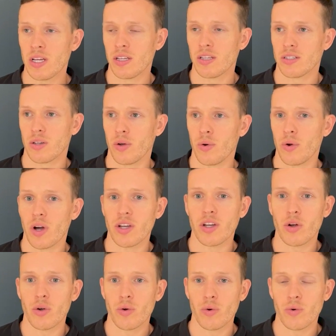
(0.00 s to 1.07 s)
So I
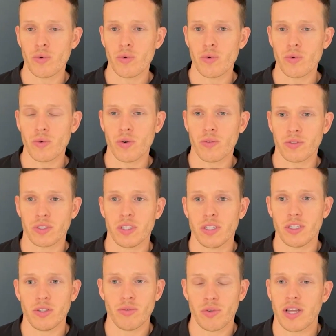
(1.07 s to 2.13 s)
know obviously
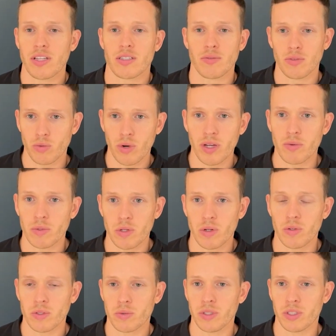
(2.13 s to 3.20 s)
you've had some great
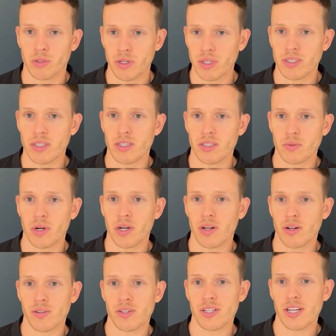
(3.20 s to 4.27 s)
results with Trinity as
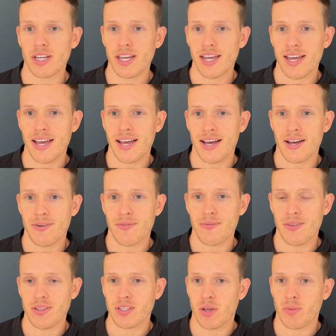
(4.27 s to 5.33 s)
well,
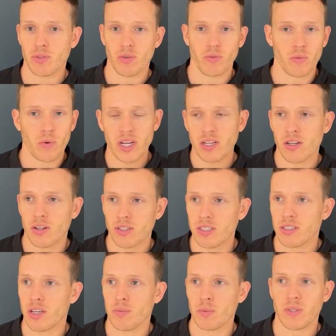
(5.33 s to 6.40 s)
in terms of weight loss, in
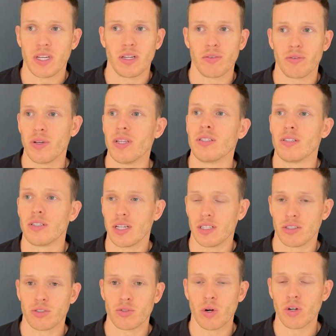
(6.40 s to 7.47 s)
terms of getting fitter, getting
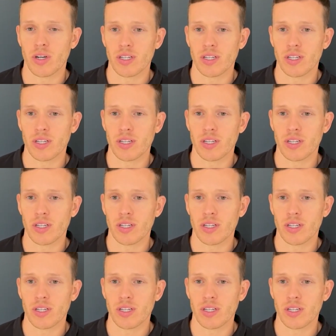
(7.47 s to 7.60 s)
stronger.